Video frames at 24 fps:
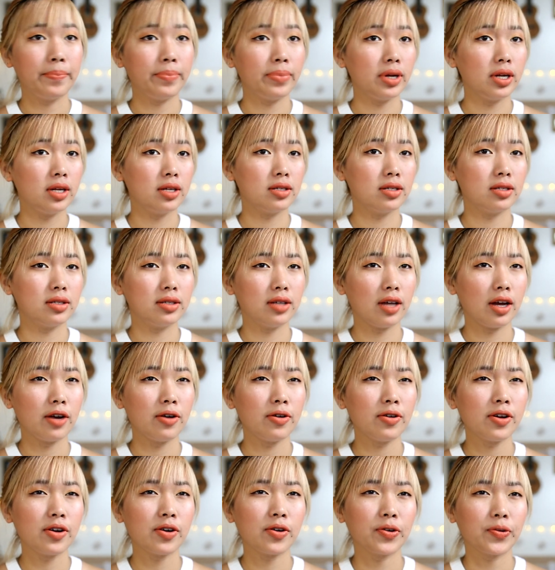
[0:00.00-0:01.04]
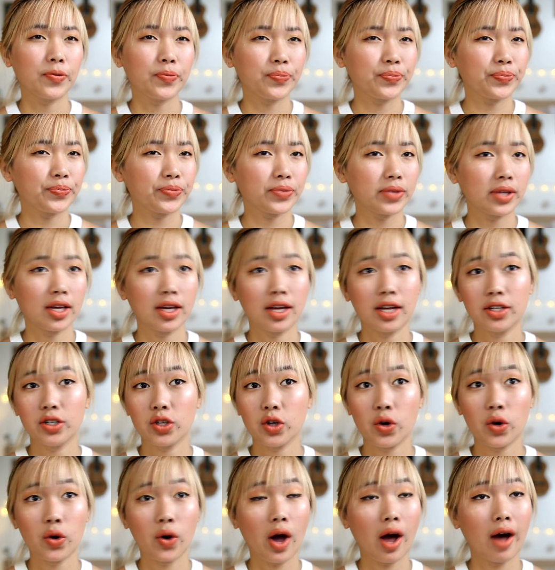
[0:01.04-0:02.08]
But it's, I don't know.
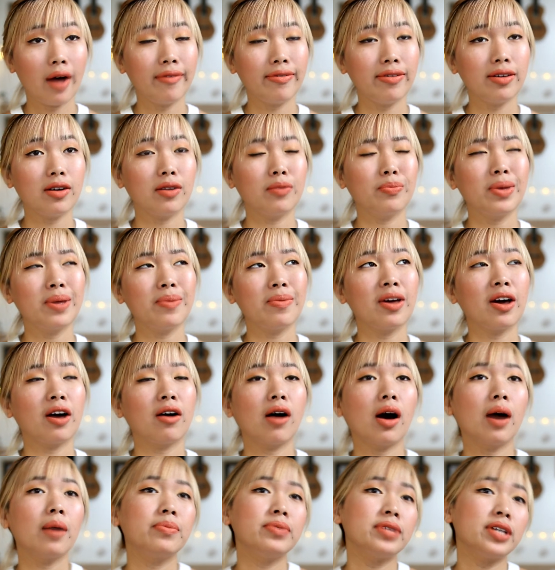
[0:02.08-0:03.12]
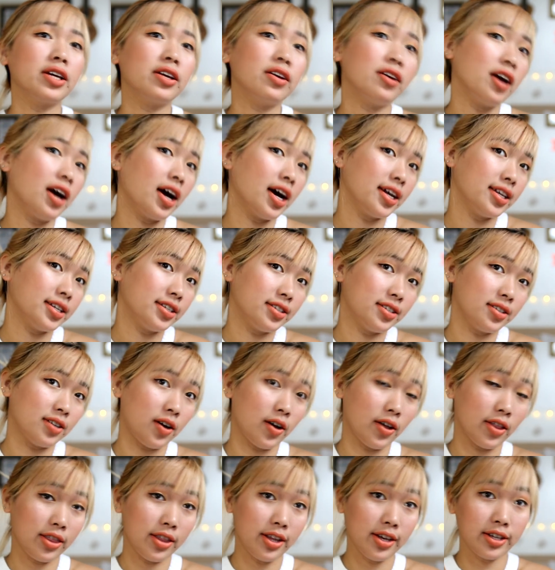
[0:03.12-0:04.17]
Don't know how I feel. Maybe I'll update you guys
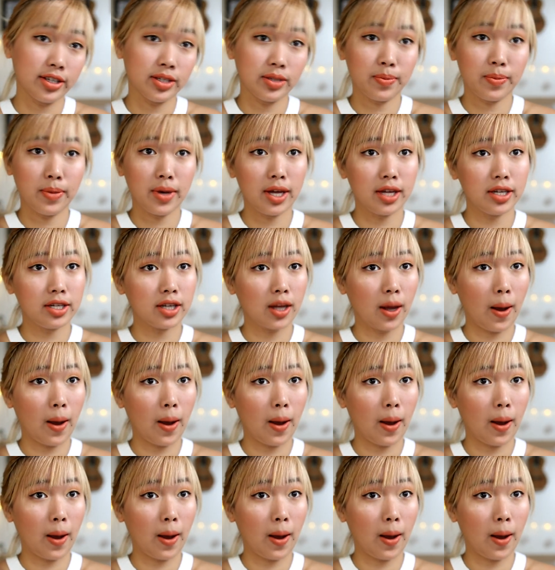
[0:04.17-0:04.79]
on this, but